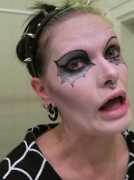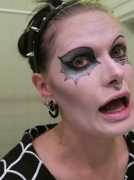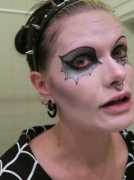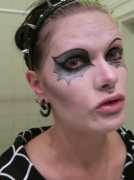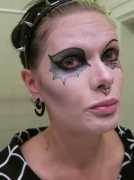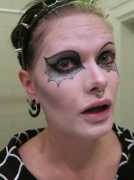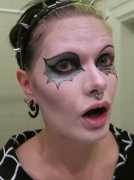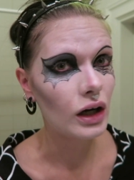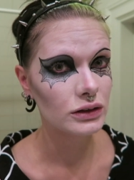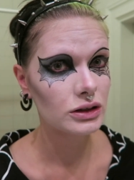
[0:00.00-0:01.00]
has to be
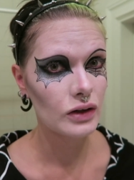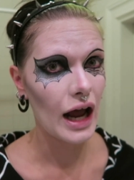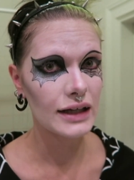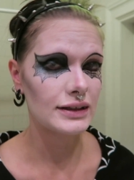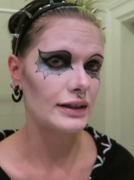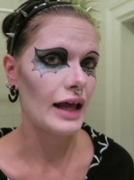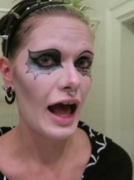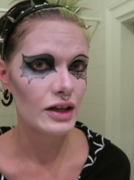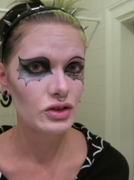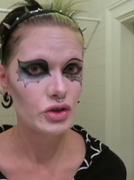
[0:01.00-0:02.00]
contrast. It
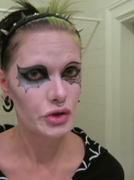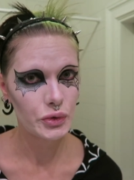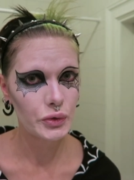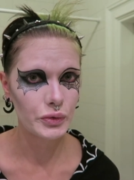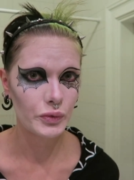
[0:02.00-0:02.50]
has to.